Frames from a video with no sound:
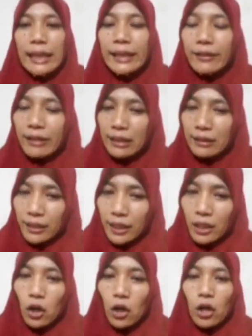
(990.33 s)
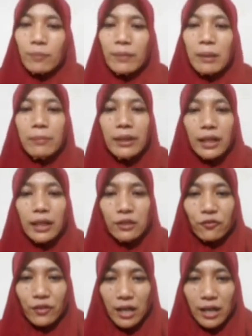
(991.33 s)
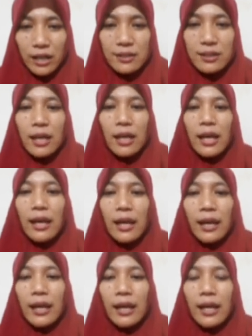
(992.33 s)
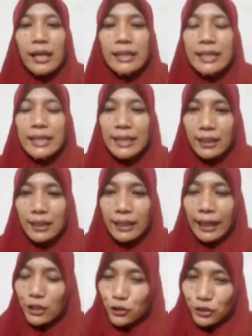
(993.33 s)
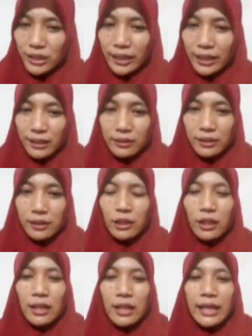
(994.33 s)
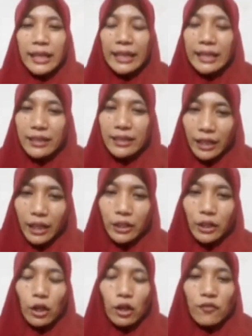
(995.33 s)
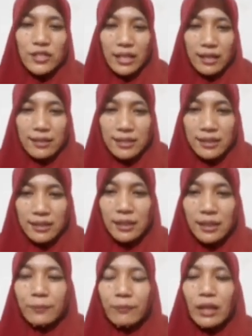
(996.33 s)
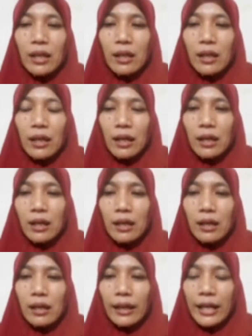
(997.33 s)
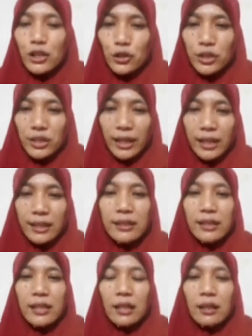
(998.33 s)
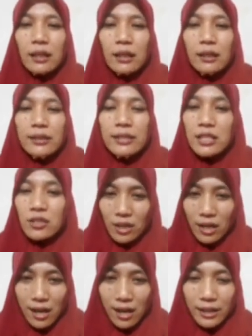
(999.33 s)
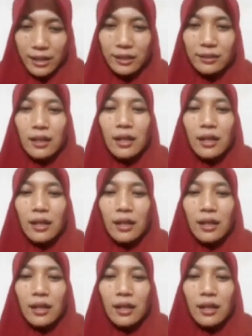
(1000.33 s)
critique or maybe advice. And adjudicator in the end of session, adjudicator decide